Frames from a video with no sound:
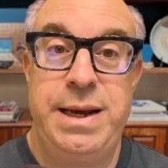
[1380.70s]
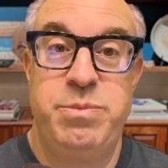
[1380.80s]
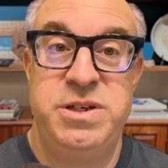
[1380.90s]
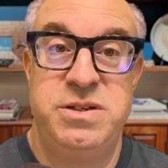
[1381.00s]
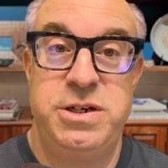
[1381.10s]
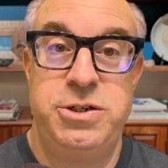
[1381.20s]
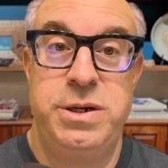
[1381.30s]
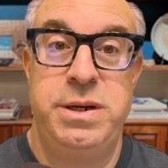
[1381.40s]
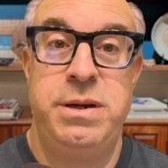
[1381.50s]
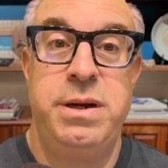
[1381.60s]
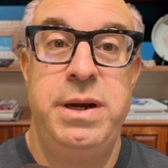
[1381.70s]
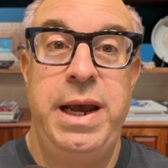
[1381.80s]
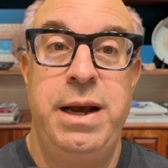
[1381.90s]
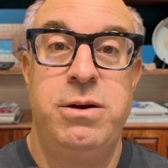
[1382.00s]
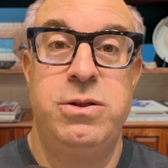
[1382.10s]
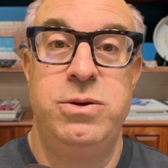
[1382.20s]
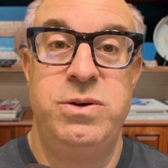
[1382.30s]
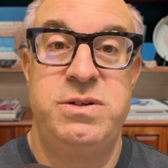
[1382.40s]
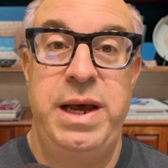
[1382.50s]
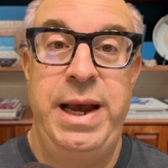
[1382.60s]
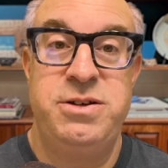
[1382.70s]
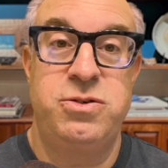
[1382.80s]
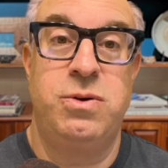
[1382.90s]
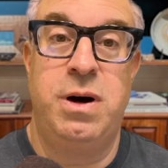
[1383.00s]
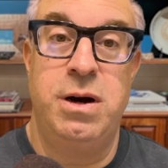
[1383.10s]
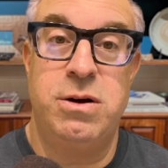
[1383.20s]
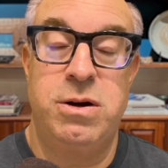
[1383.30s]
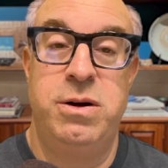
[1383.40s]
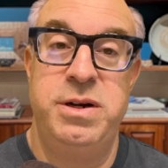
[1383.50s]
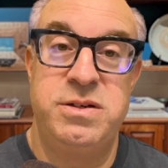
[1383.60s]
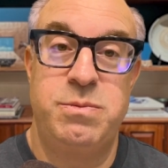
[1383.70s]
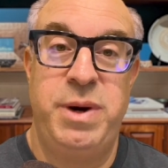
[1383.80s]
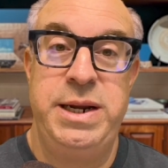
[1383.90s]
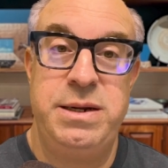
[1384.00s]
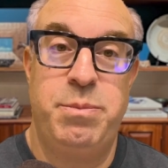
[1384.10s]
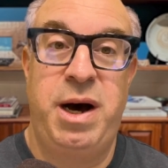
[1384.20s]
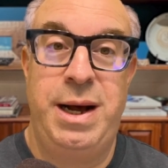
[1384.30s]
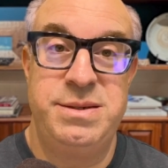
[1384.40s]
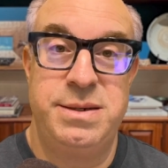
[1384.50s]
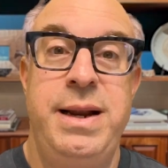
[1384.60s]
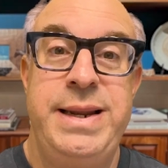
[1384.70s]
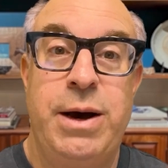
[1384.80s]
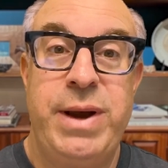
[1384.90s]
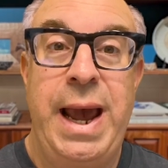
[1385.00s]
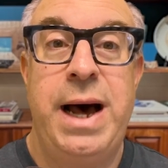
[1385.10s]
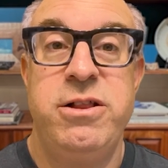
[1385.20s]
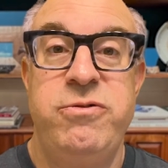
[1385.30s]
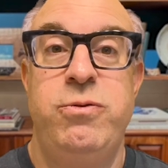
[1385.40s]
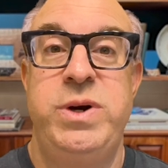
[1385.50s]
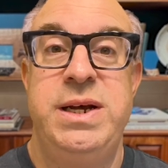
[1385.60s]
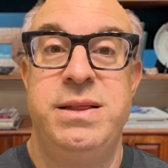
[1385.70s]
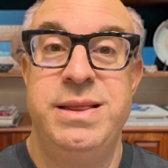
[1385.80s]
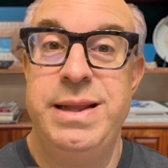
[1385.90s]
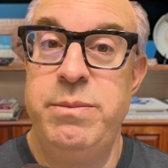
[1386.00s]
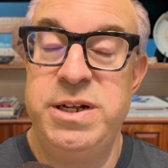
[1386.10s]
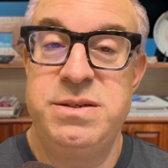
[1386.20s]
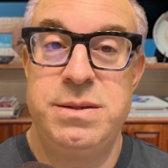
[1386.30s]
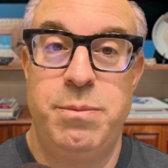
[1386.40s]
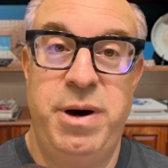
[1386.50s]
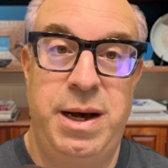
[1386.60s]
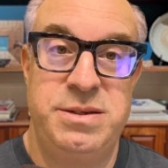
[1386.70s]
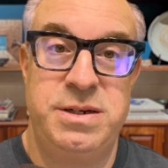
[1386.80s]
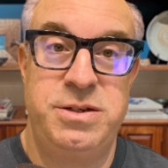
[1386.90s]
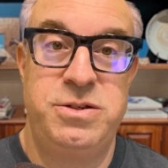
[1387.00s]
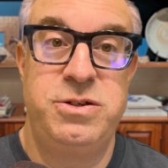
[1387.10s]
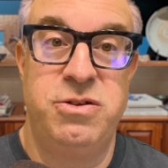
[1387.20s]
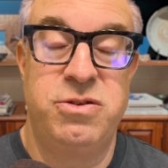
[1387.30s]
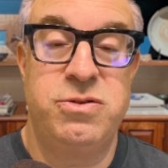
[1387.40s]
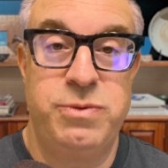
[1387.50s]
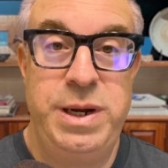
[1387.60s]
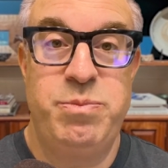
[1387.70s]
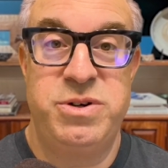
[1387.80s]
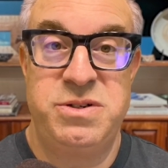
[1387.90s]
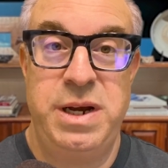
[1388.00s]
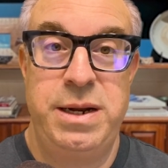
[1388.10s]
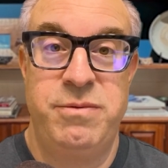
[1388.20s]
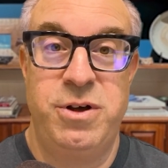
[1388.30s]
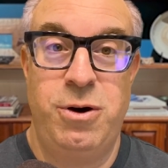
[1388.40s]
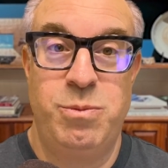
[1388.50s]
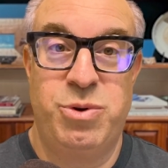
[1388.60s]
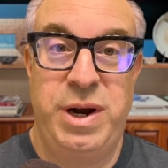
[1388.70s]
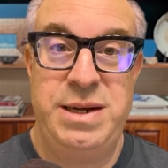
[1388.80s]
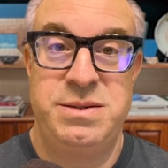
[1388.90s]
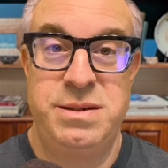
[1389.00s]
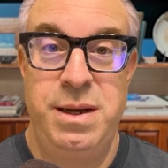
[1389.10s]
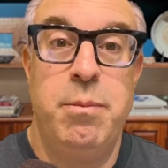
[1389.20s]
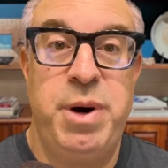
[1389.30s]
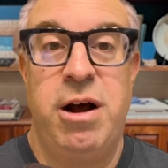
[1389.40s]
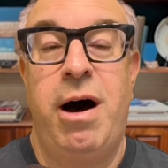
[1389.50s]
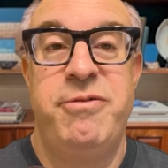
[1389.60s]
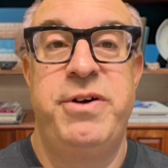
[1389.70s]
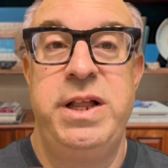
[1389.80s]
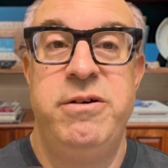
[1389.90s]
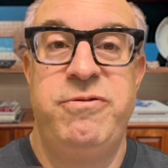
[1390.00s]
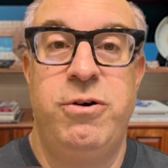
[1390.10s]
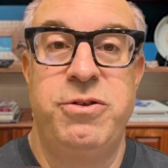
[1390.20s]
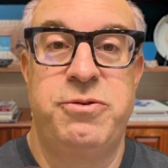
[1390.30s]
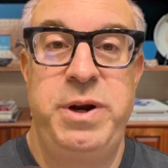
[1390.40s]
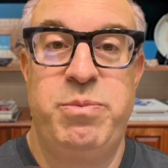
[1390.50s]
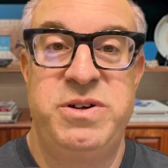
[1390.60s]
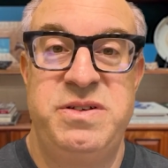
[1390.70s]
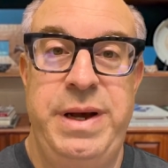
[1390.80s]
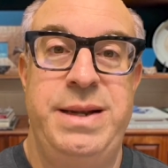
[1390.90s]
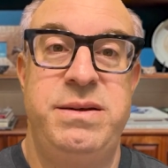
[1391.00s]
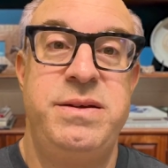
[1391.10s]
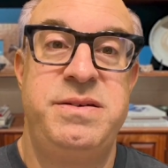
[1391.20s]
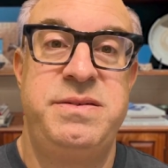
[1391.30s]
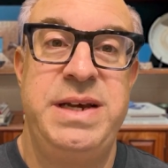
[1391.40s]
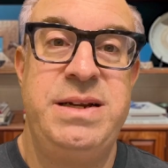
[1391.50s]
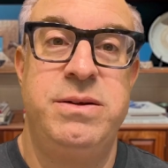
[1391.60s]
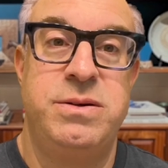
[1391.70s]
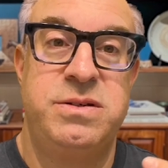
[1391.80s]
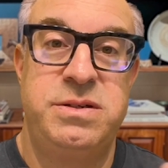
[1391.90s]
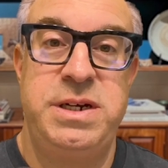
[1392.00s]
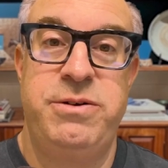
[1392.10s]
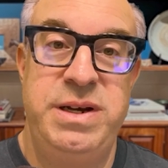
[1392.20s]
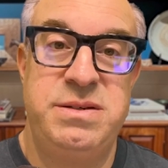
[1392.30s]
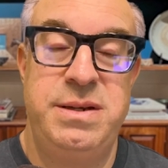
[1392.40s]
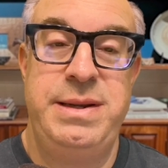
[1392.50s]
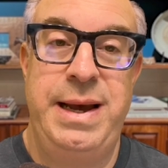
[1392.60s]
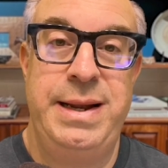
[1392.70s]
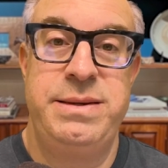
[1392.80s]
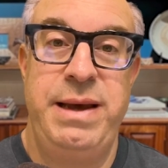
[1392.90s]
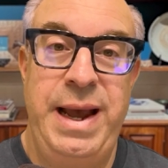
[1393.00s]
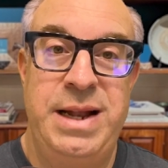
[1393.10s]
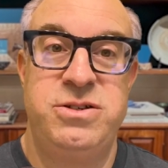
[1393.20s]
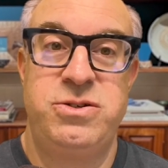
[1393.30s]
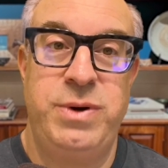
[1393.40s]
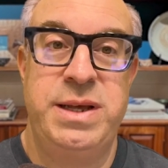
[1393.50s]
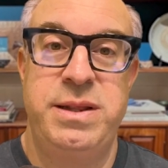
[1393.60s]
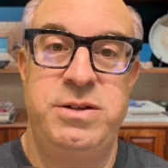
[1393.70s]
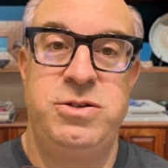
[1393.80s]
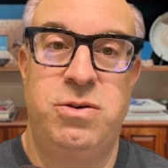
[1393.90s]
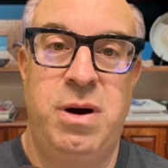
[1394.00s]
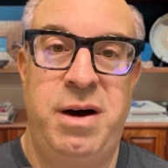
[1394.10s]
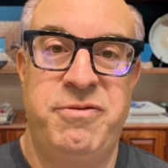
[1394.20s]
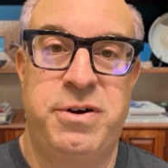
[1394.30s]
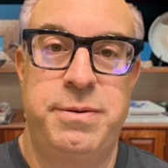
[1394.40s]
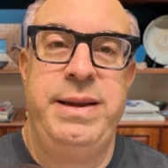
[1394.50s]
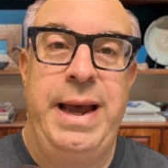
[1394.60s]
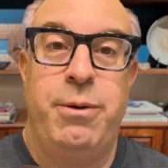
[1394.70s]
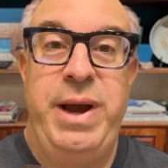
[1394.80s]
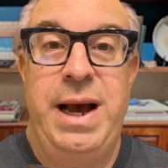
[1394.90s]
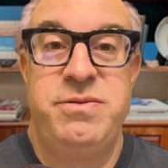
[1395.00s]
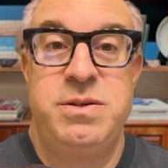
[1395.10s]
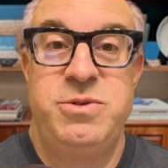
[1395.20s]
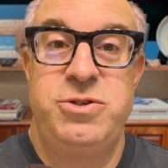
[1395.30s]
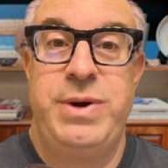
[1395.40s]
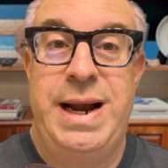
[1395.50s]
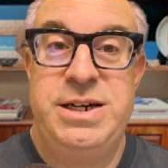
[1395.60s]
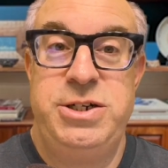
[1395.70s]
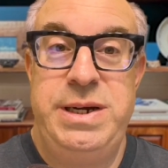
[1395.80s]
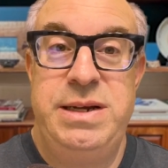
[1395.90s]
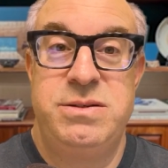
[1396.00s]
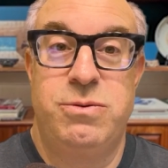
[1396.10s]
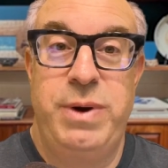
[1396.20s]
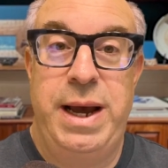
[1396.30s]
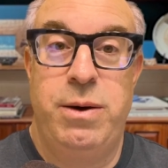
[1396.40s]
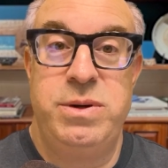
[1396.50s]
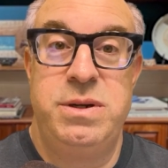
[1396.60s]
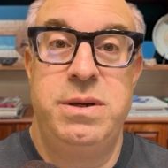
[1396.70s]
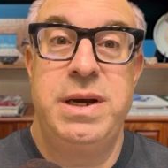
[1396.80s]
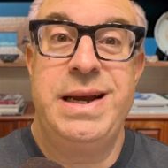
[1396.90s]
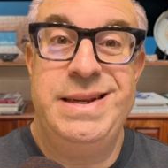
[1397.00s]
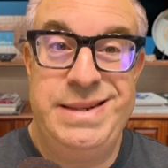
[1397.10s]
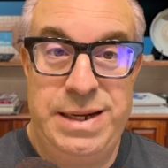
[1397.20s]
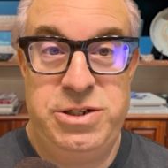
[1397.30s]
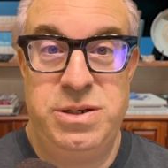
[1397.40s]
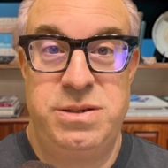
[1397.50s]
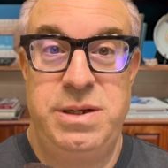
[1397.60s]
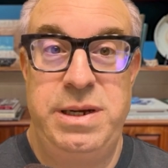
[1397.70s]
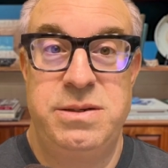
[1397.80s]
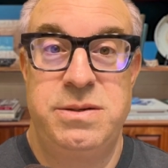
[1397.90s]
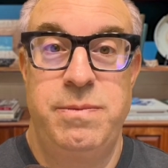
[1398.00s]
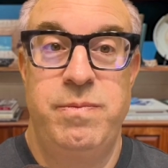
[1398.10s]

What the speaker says: position includes a strong earnest money deposit. Now, California limits deposits to 3% of the home price, but offering the full 3% signals serious intent and strengthens your offer. Now, we have some strategies around contingencies.